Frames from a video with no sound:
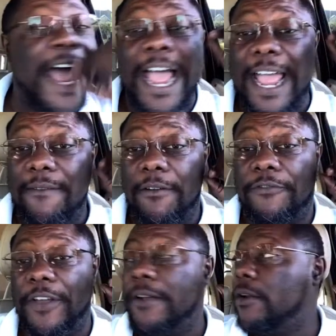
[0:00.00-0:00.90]
I have a
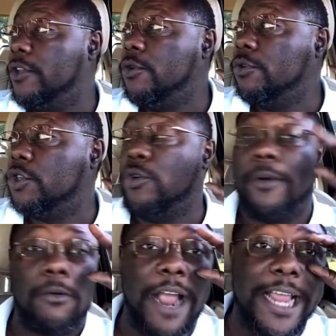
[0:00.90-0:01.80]
fellow
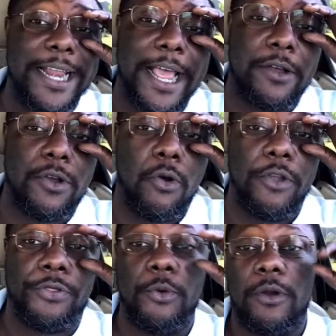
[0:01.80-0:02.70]
YouTuber right now
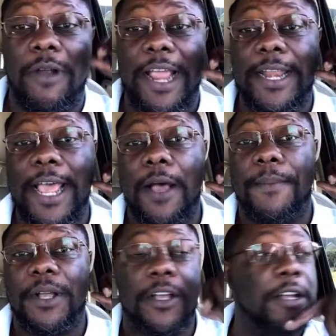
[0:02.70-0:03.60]
going through it right now
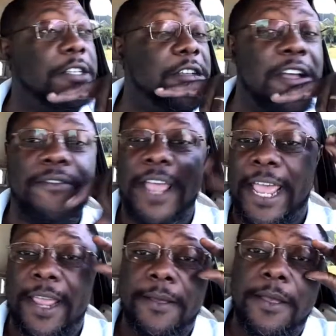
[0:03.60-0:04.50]
because of
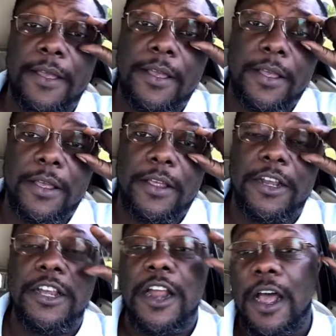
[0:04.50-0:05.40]
a
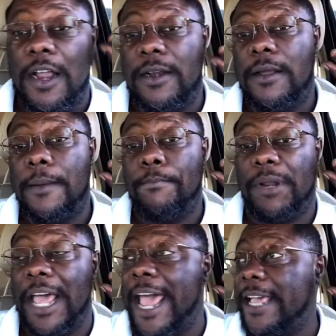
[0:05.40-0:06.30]

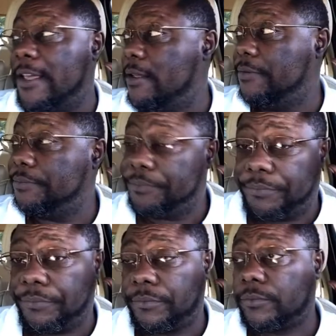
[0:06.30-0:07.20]
non-black
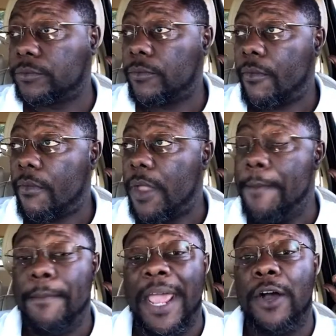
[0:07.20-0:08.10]

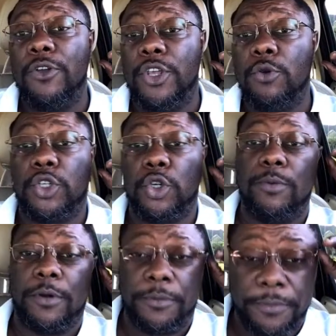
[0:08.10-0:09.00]
male
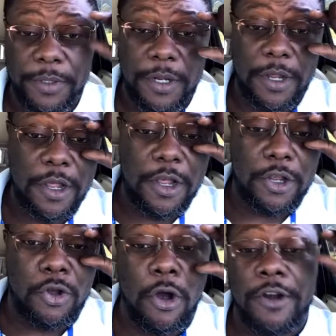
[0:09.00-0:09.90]
YouTuber
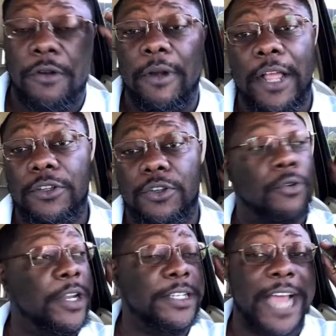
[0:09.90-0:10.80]
going around
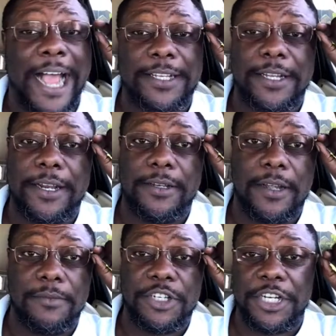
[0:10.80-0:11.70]
doing doxing and
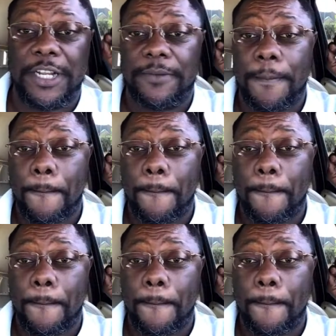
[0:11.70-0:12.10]
dumb shit.